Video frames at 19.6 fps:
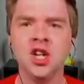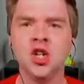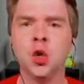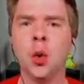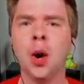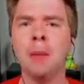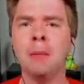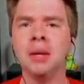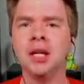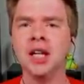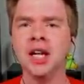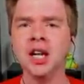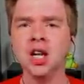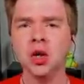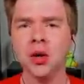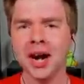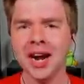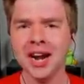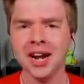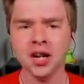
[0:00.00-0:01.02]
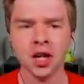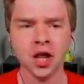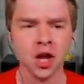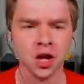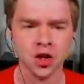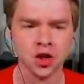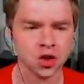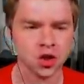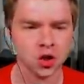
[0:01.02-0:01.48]
To obliterate
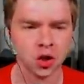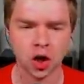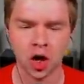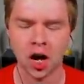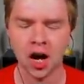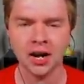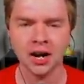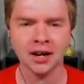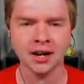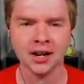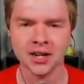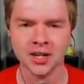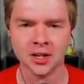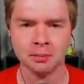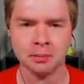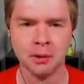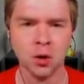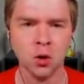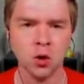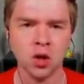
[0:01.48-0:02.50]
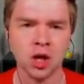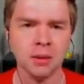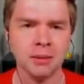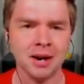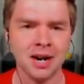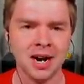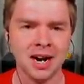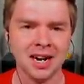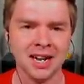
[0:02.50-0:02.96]
the strongest
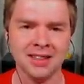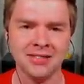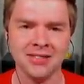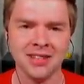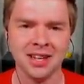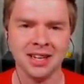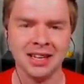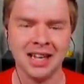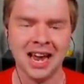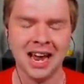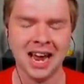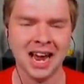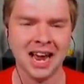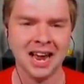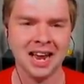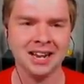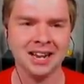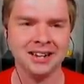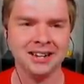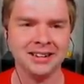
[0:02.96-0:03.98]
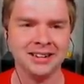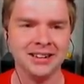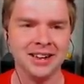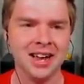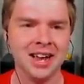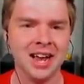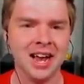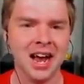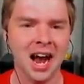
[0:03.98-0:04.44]
Pokemon in the land.